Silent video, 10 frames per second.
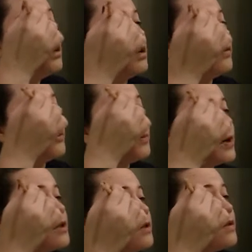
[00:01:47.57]
If your
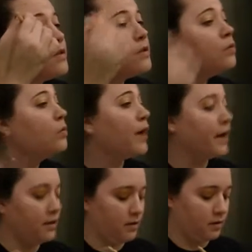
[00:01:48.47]
brush is too
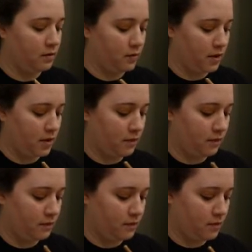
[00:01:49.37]
wet, then you're going to
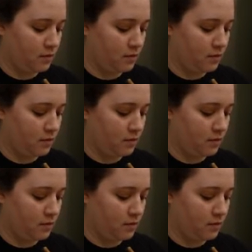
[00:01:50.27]
have,